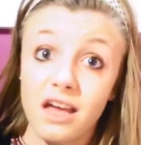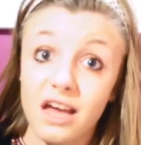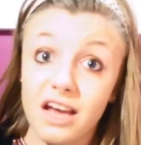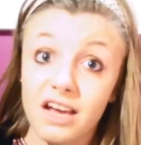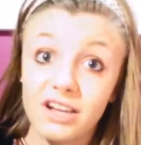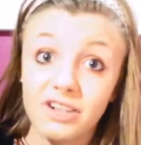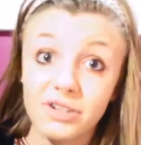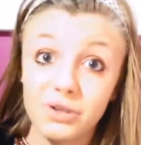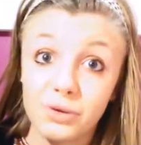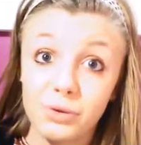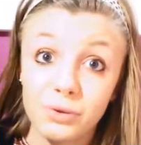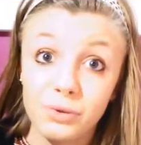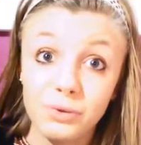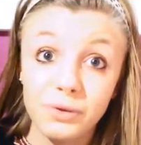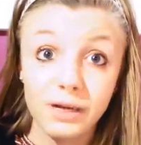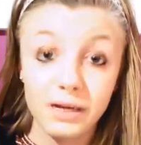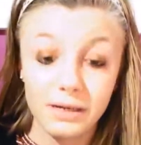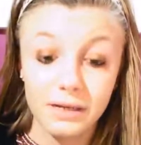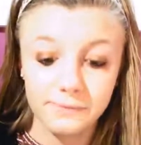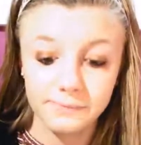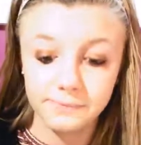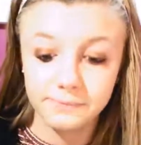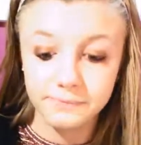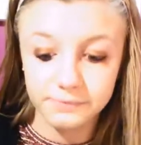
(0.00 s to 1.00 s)
I do.
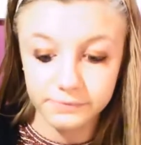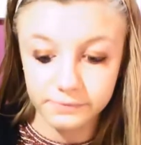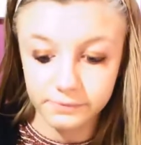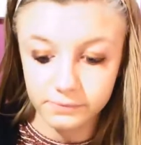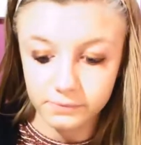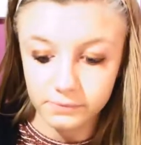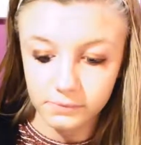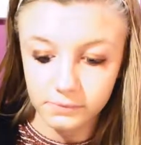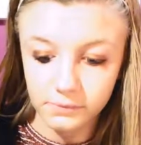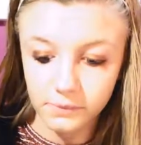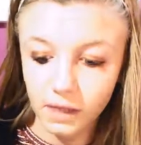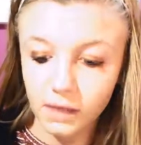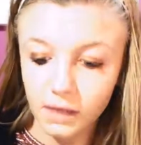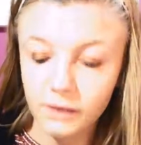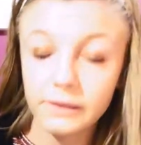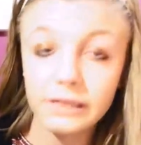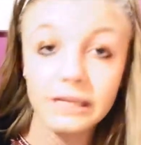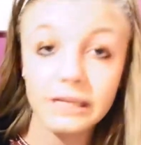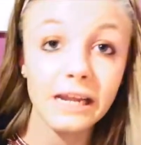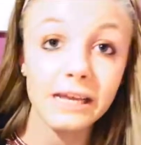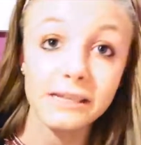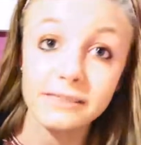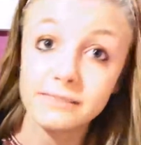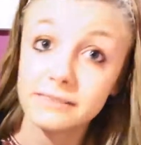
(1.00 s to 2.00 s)
And
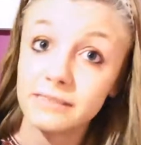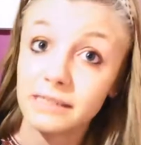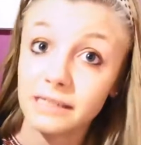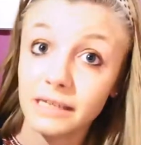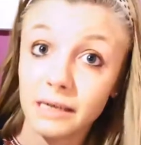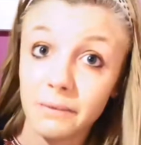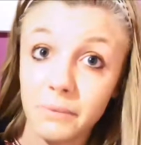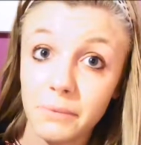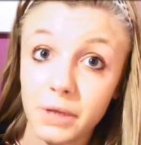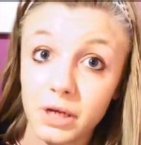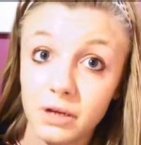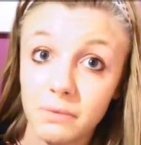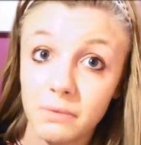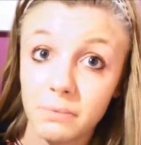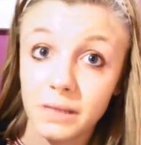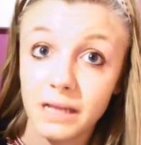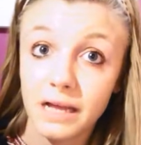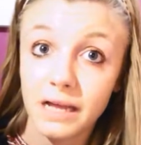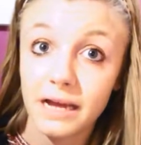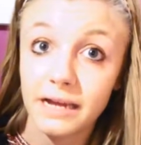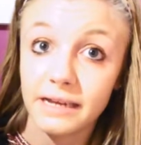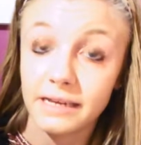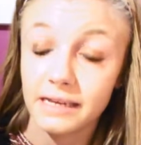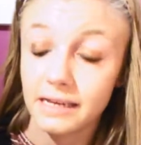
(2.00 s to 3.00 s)
the next thing I'm going to
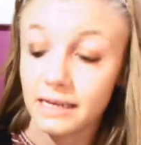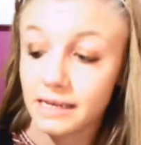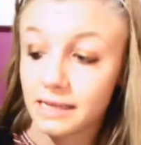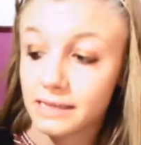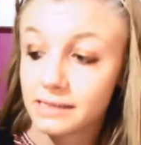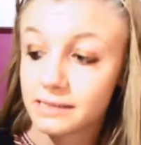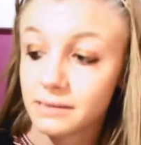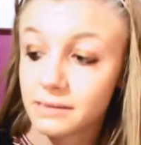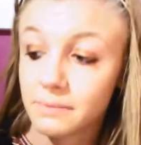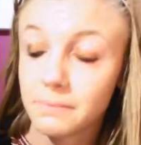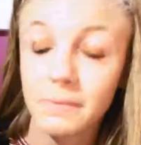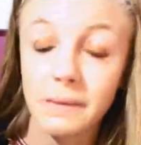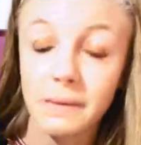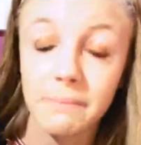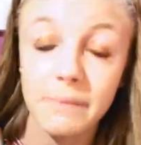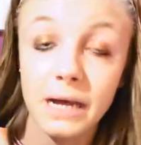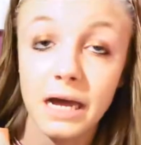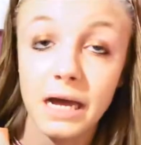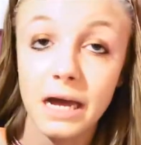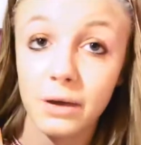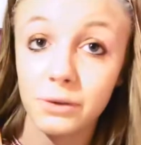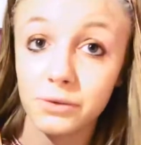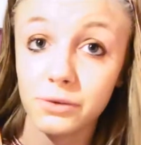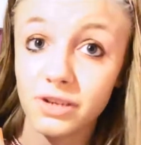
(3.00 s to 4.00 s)
apply is my
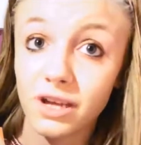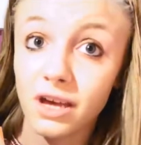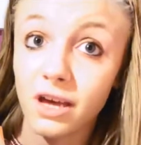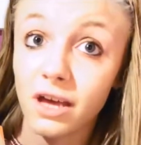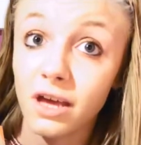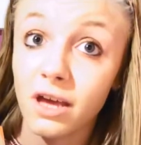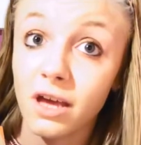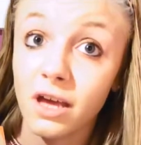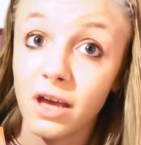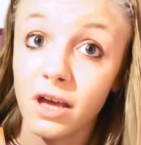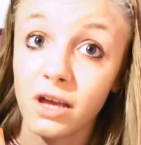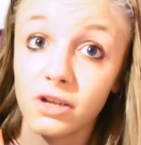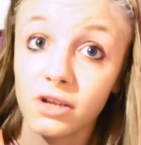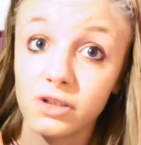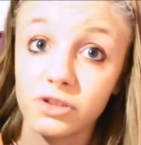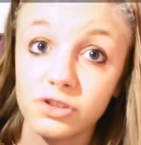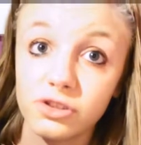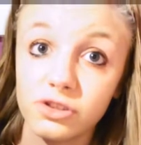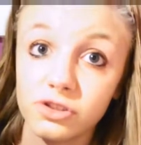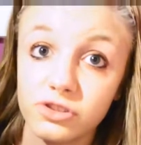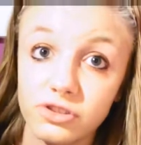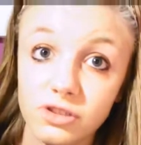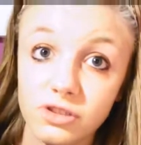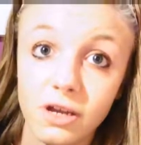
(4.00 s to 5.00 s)
powder,
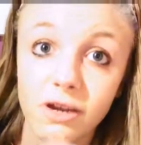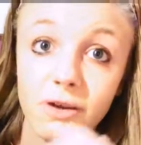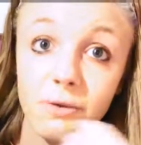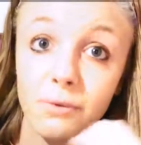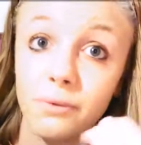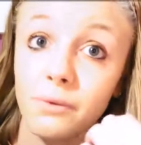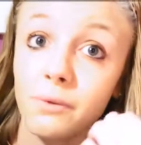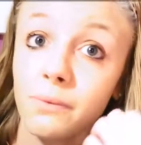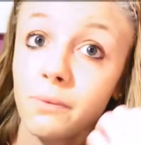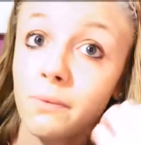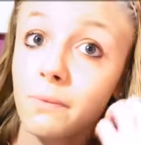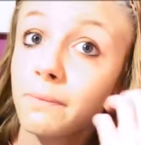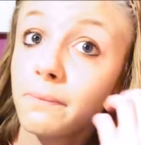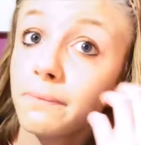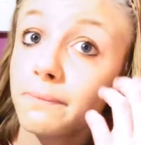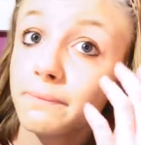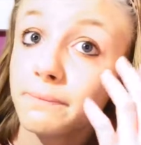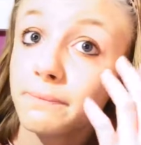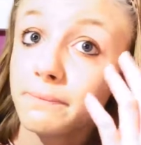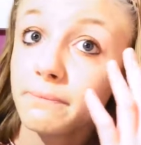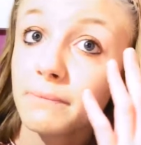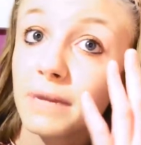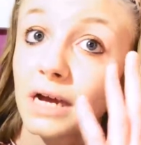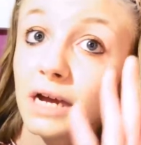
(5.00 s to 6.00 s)
just so
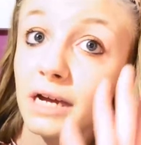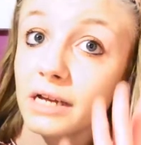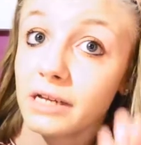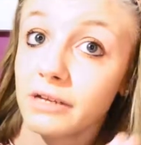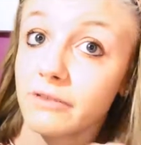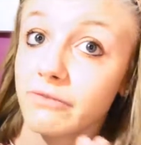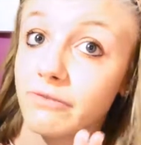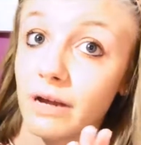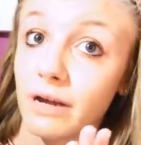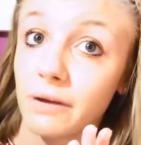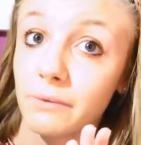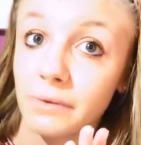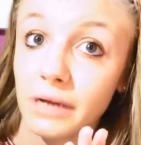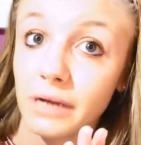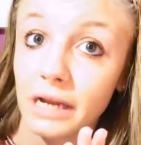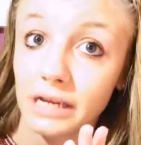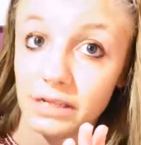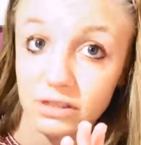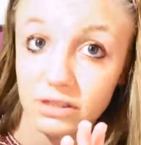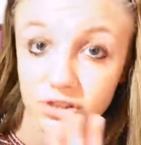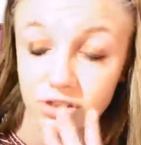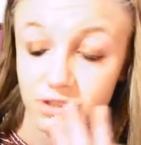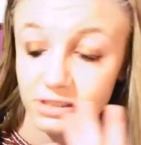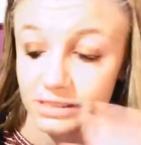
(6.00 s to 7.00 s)
my
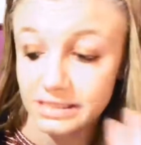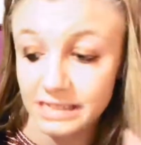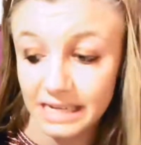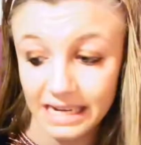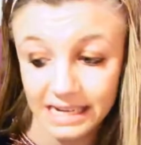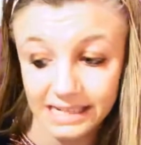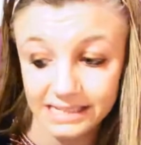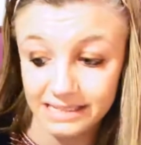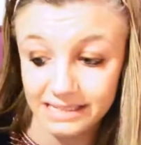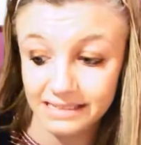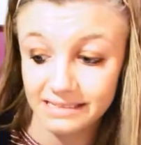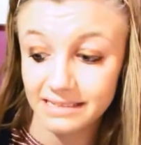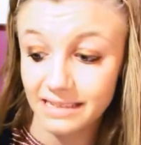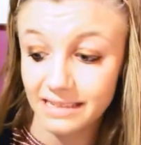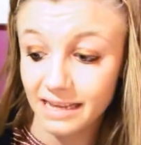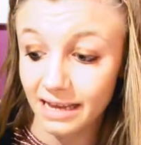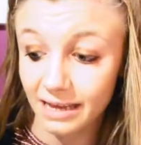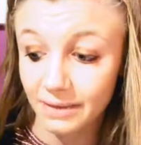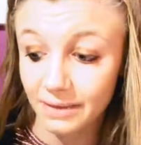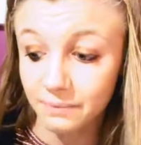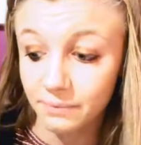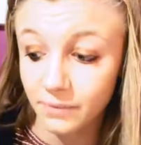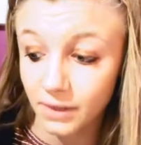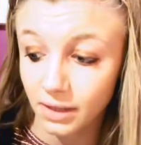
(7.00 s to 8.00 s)
foundation stays the
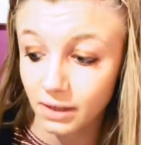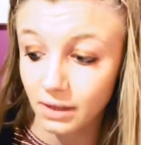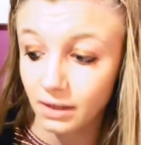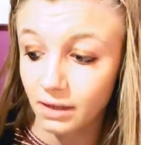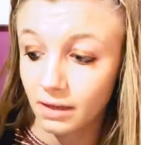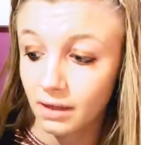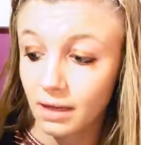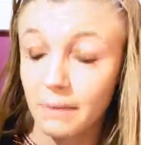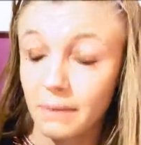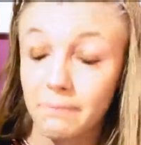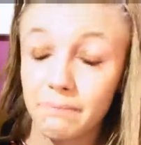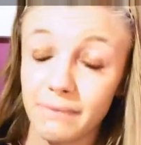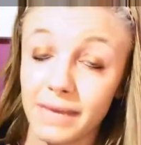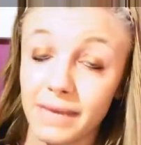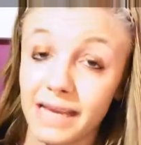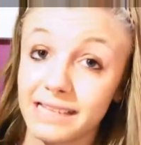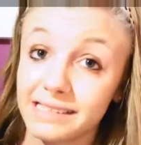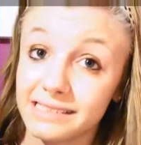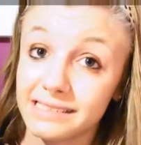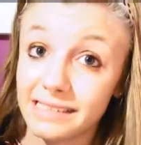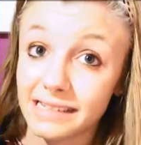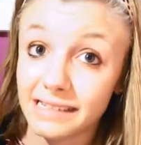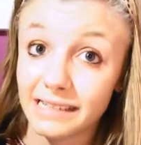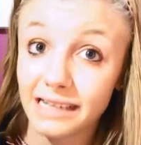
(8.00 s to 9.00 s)
same and
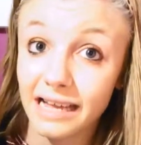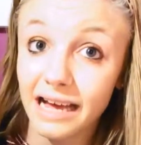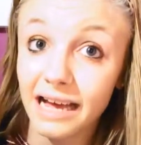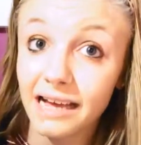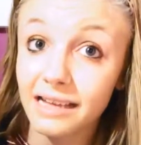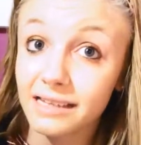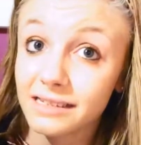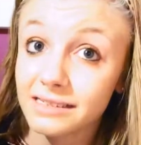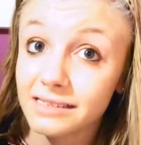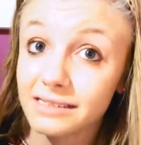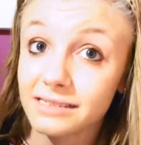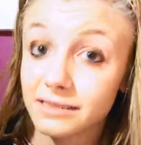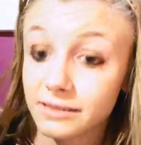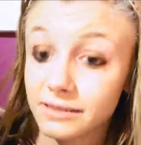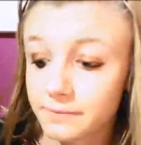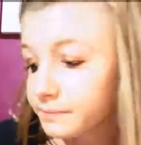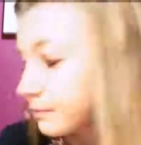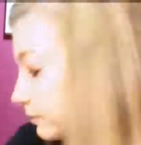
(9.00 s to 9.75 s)
makes it last.